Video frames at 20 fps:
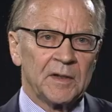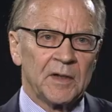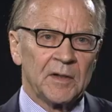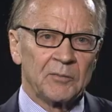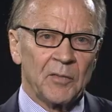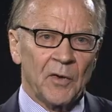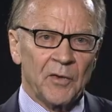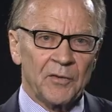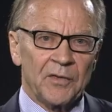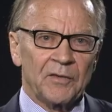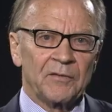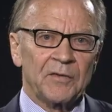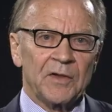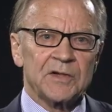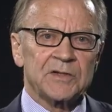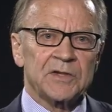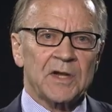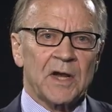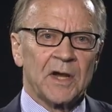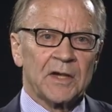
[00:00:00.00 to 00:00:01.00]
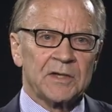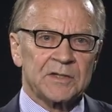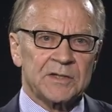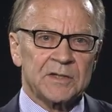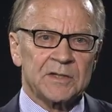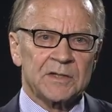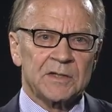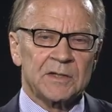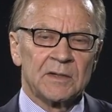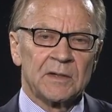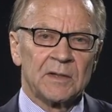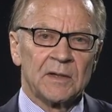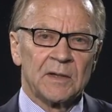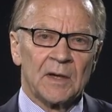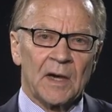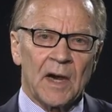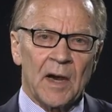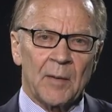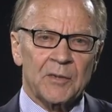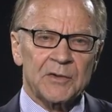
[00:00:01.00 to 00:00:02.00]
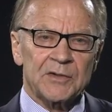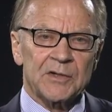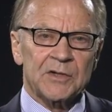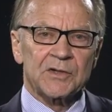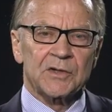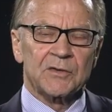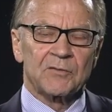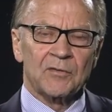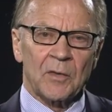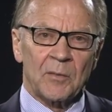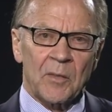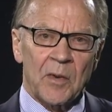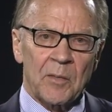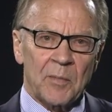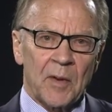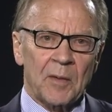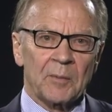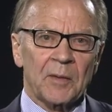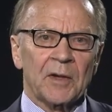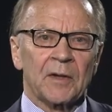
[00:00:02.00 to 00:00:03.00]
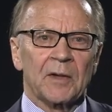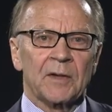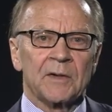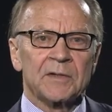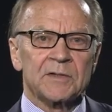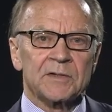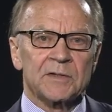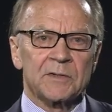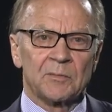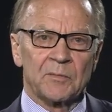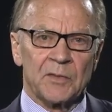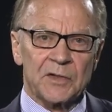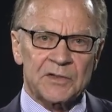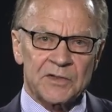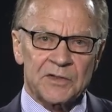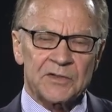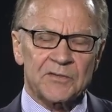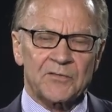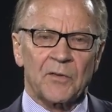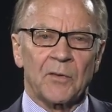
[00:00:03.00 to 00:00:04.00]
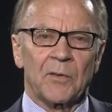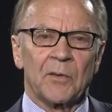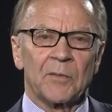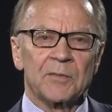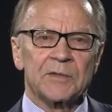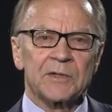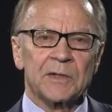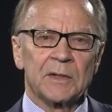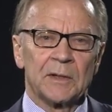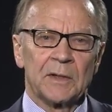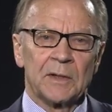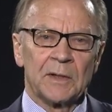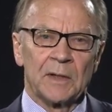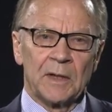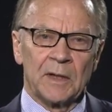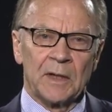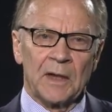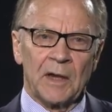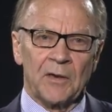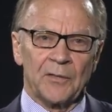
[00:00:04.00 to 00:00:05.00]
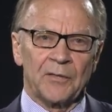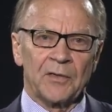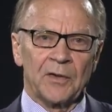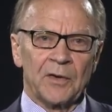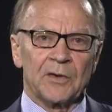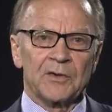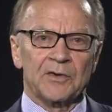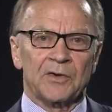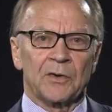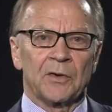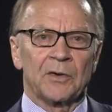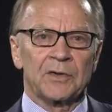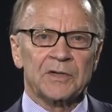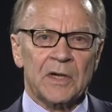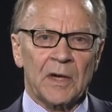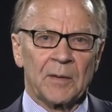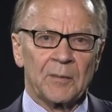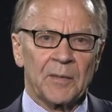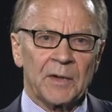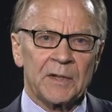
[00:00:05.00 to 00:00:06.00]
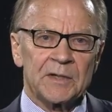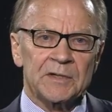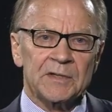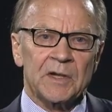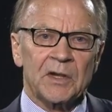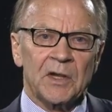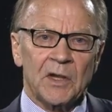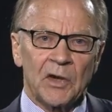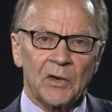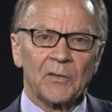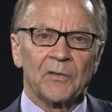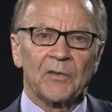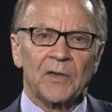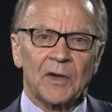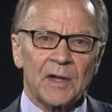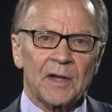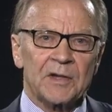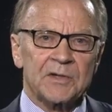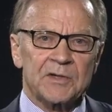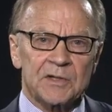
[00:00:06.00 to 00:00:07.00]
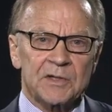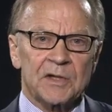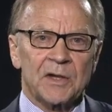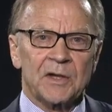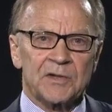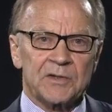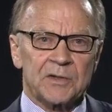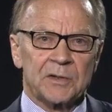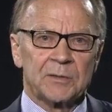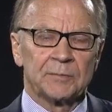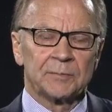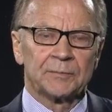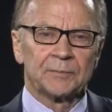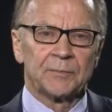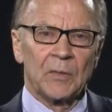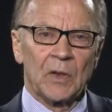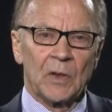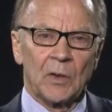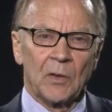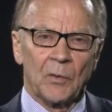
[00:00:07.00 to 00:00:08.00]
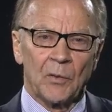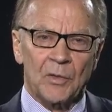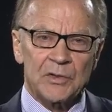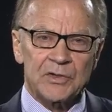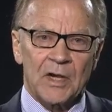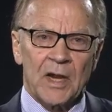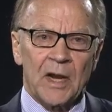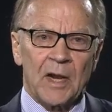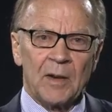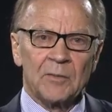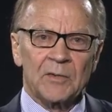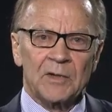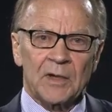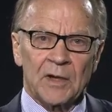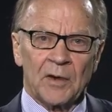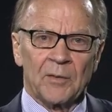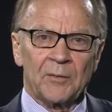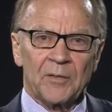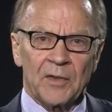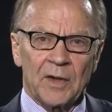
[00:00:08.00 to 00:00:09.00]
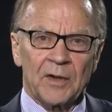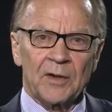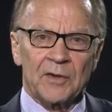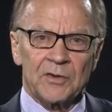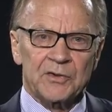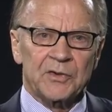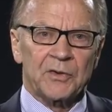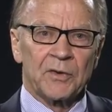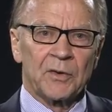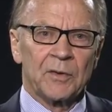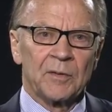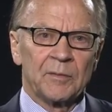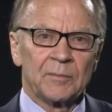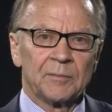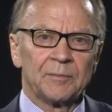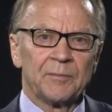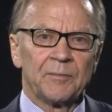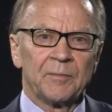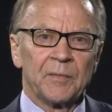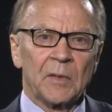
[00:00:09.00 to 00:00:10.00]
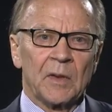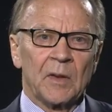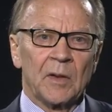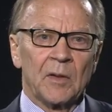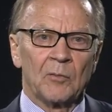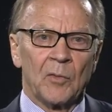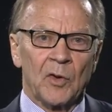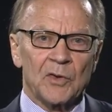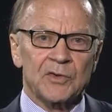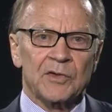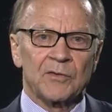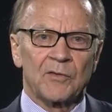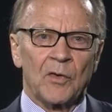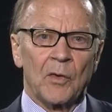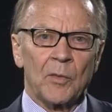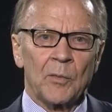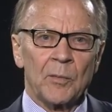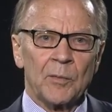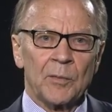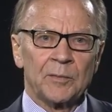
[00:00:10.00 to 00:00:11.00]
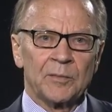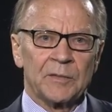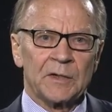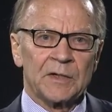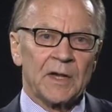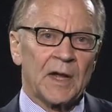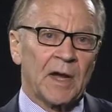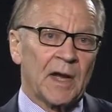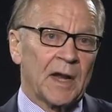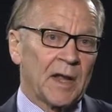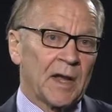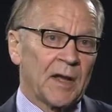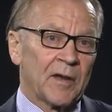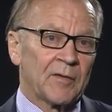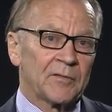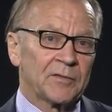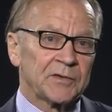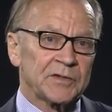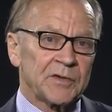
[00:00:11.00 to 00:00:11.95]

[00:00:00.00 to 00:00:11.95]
In both of these cases, opposition from Republicans, business firms, and health and insurance companies killed the legislation, which aimed to help the uninsured, most of whom did not have